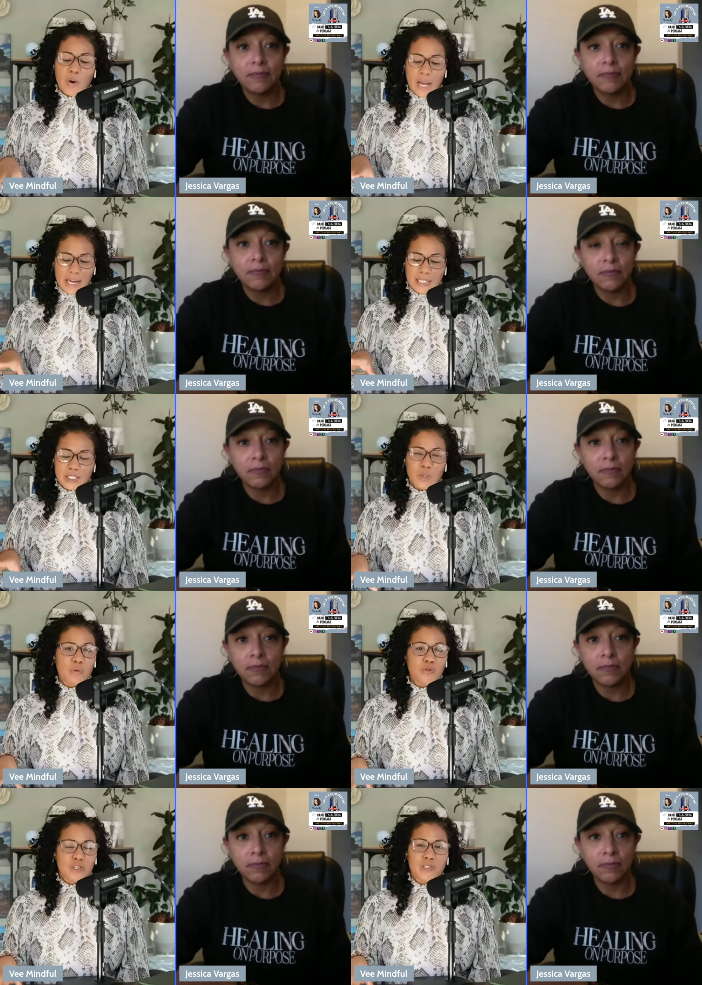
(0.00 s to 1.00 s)
Speaker 1: Okay,
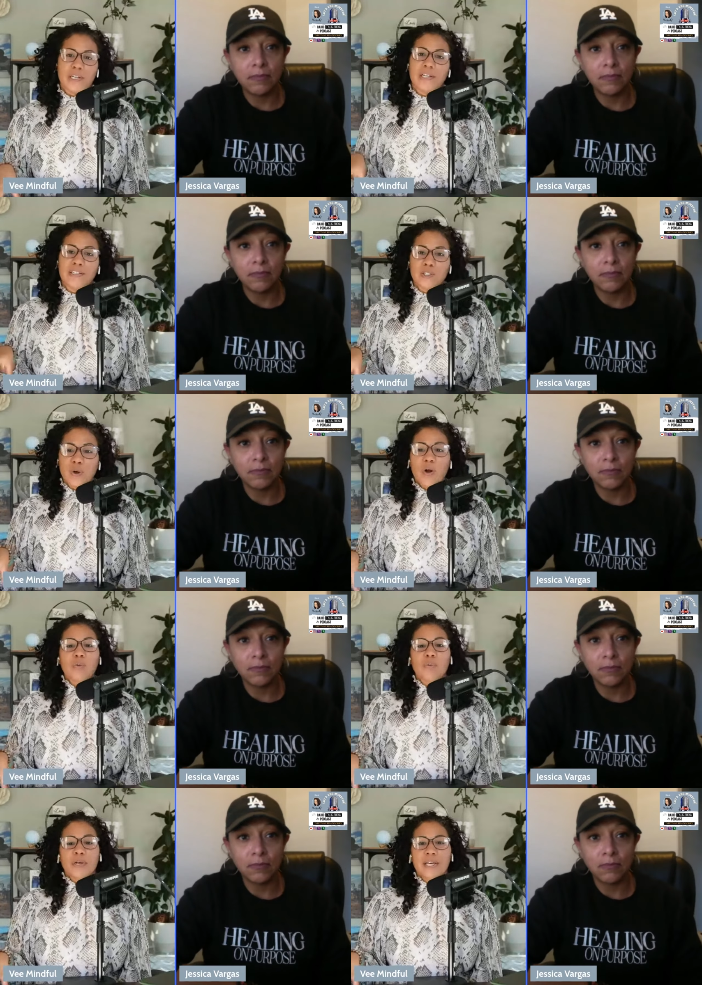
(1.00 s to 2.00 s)
so Jessica, let's start
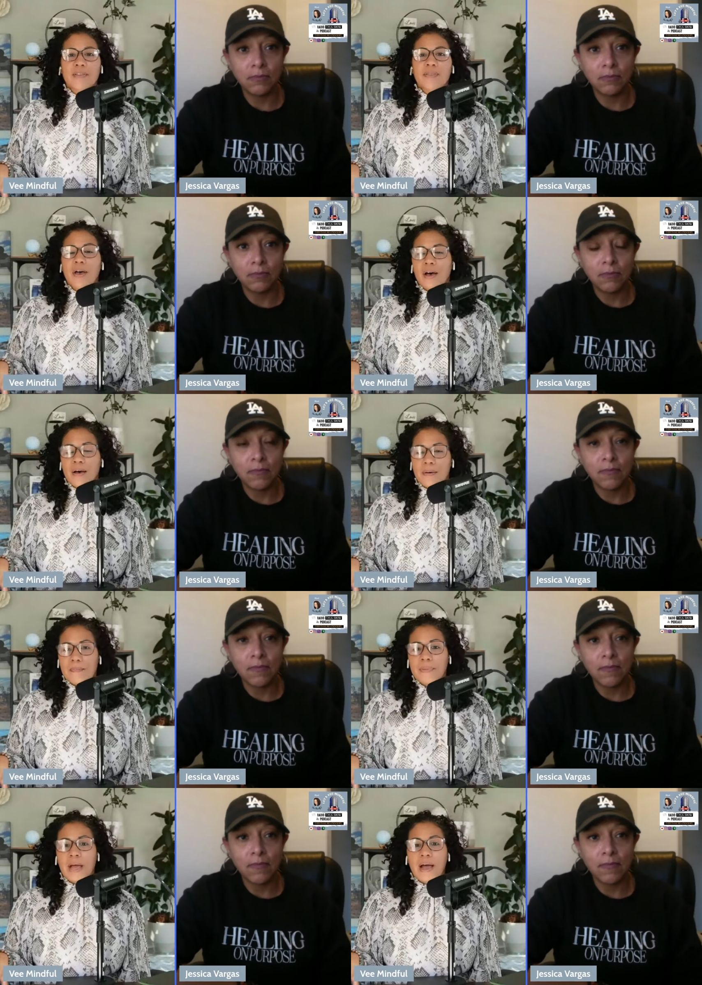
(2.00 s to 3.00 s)
with
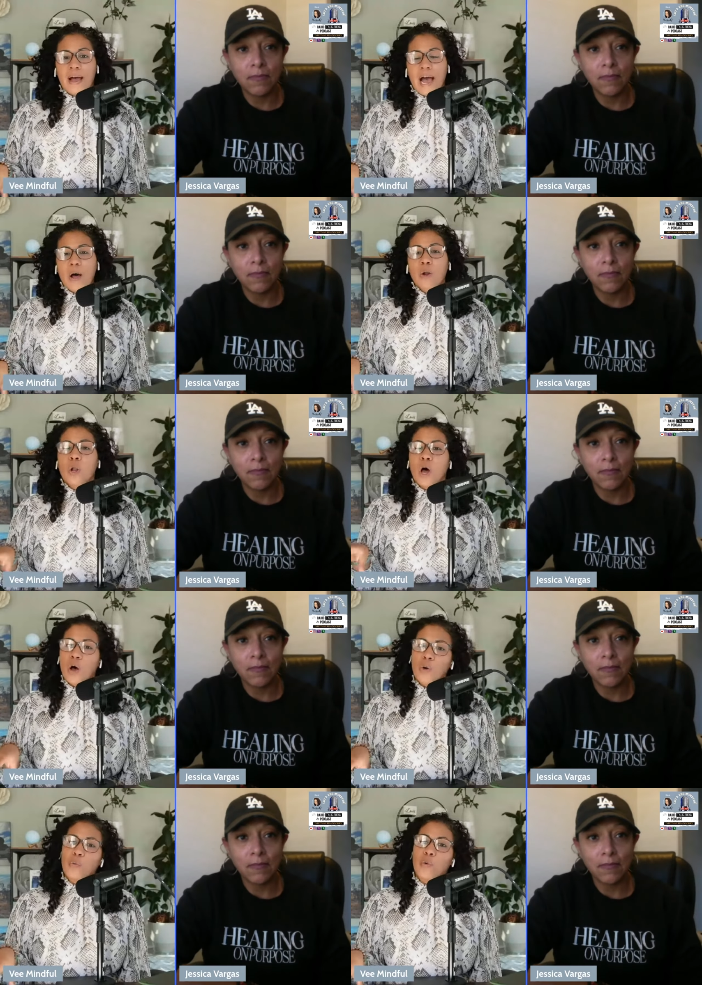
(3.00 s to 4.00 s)
um, how
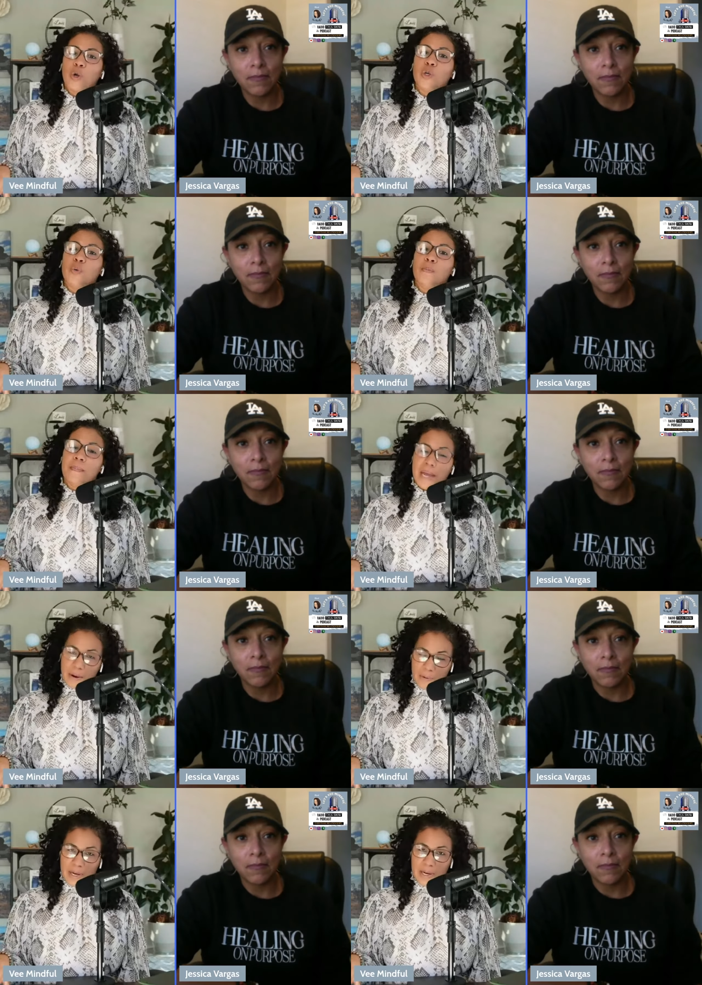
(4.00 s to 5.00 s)
long were you
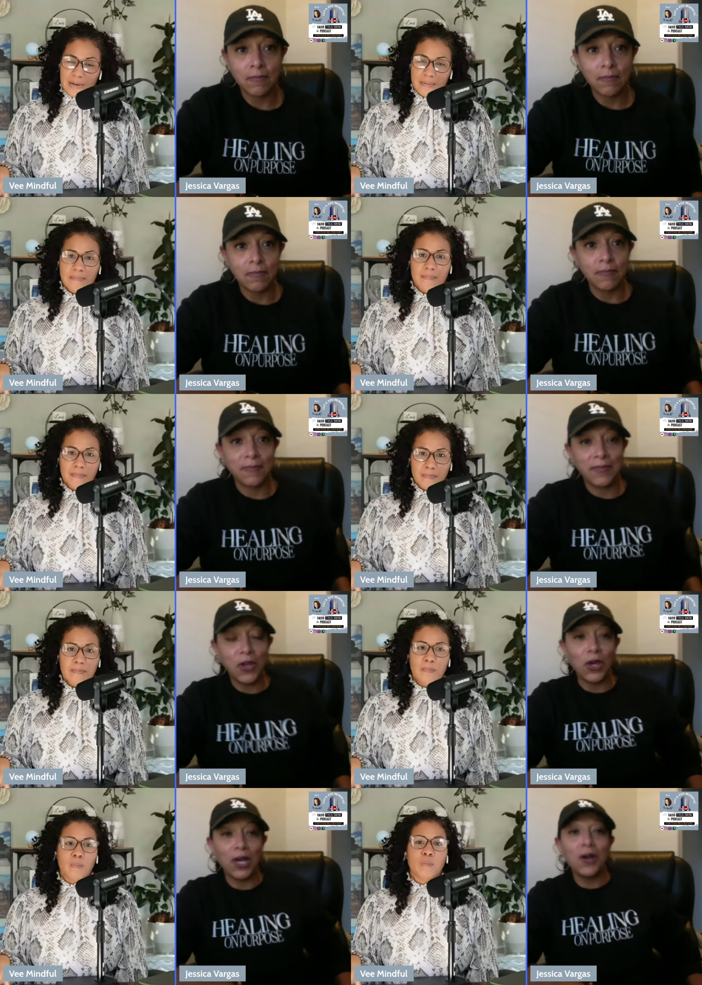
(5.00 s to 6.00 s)
married?
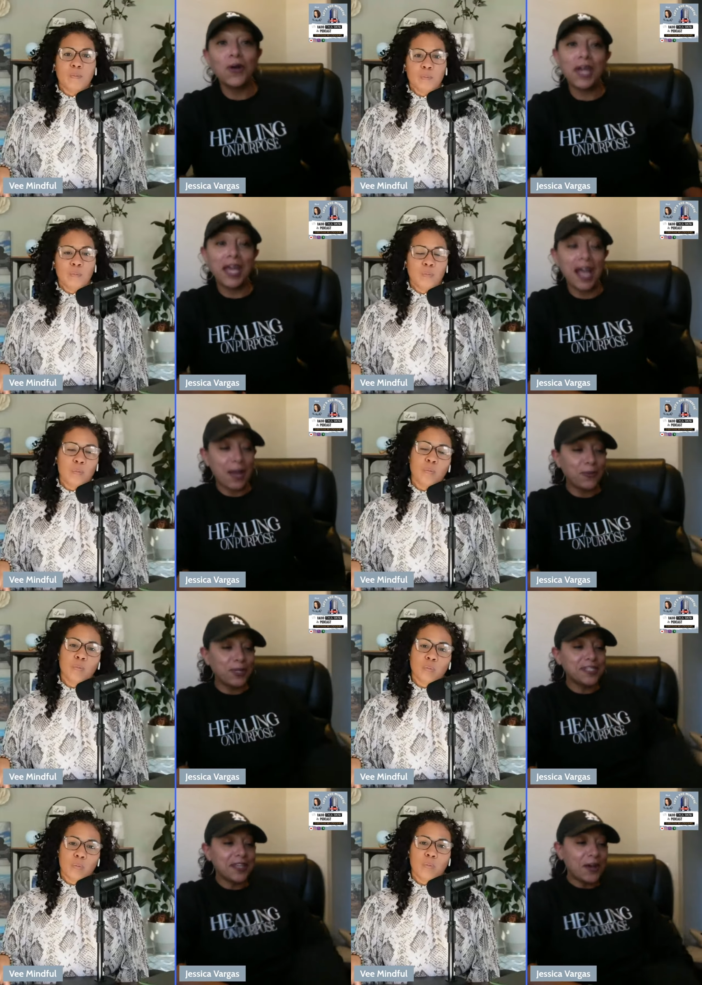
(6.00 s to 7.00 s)
Speaker 2: Okay, I
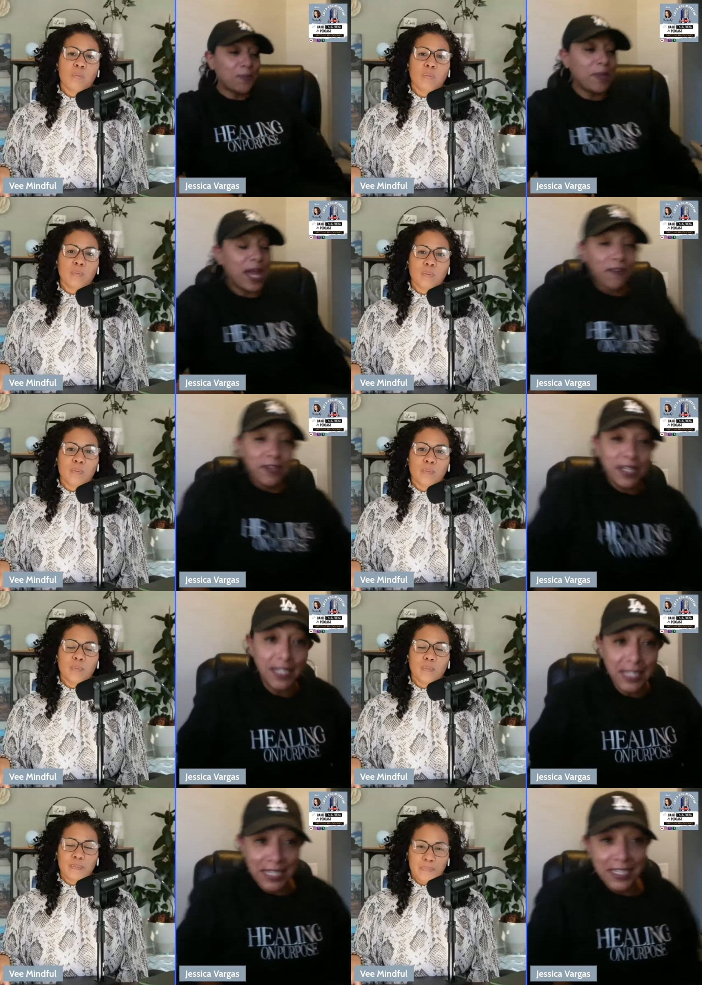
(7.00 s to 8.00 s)
was um, married
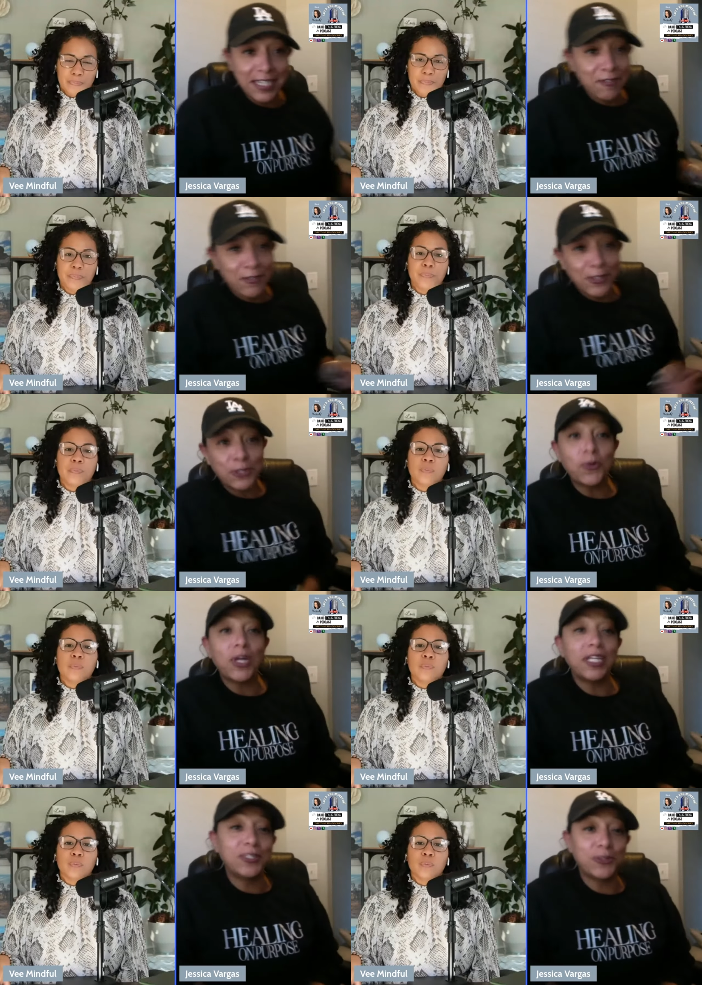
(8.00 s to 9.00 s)
legally for
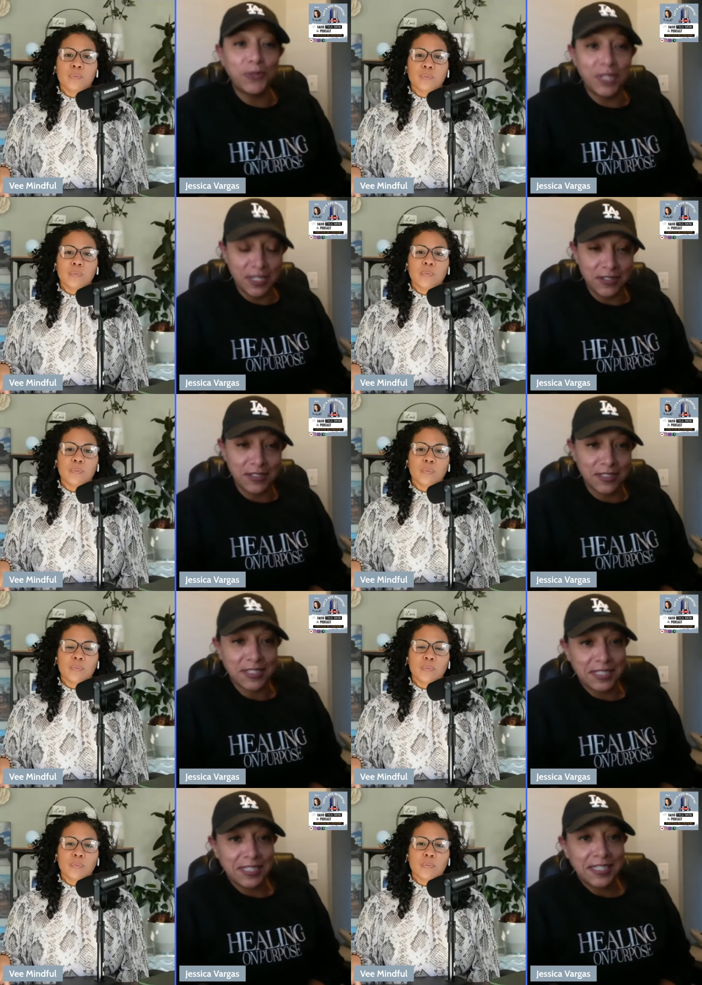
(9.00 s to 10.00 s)
22 years.
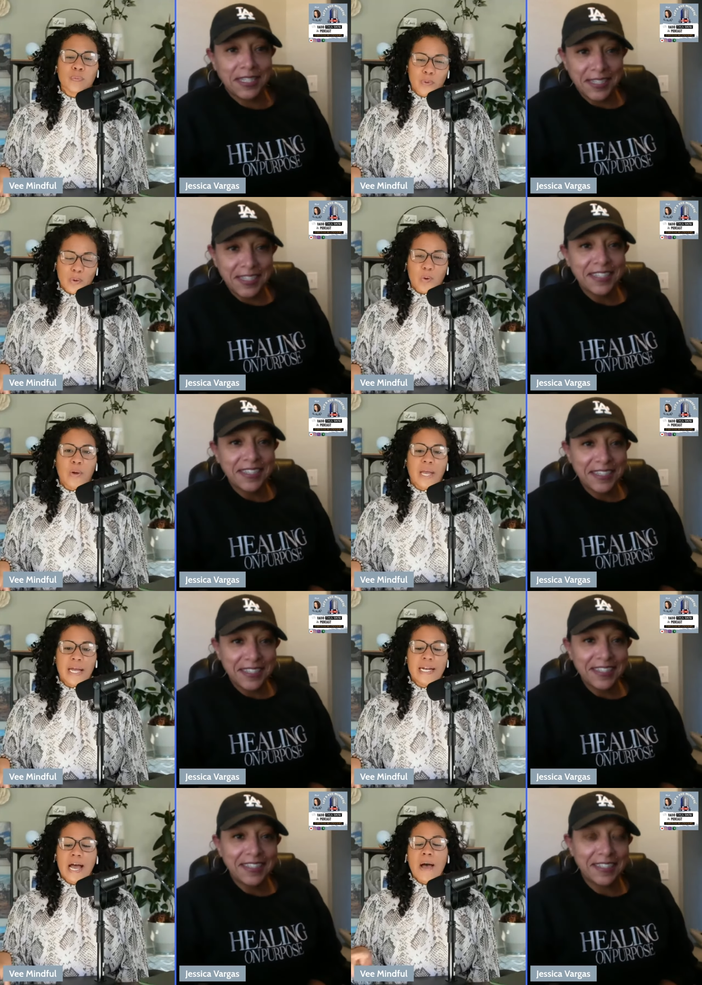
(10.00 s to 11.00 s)

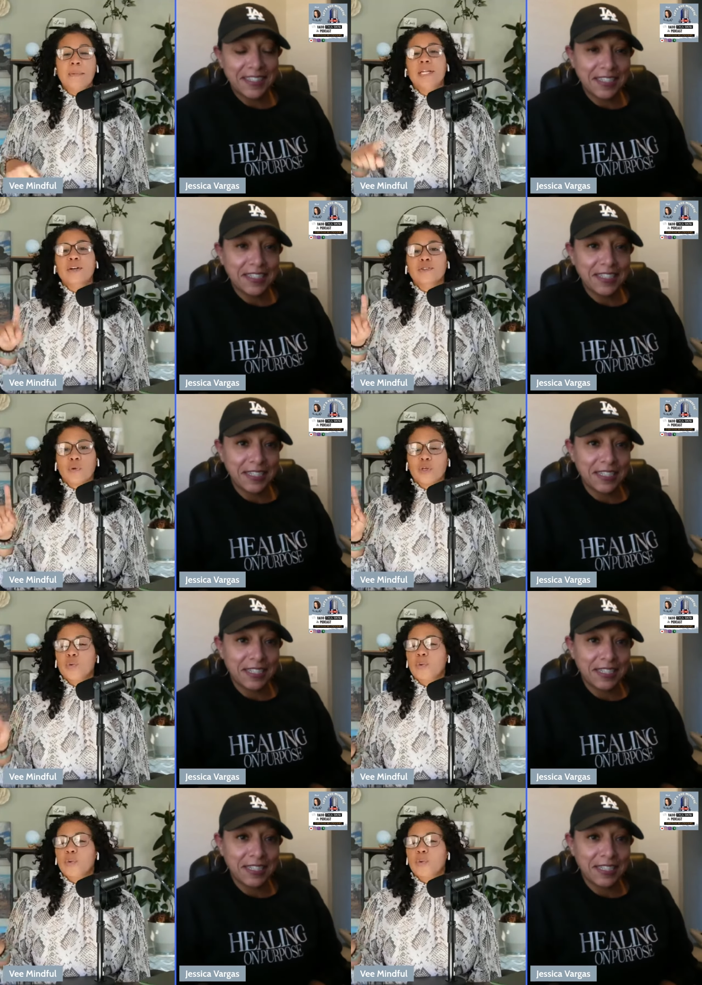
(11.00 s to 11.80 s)
Speaker 1: Okay, now how many years were you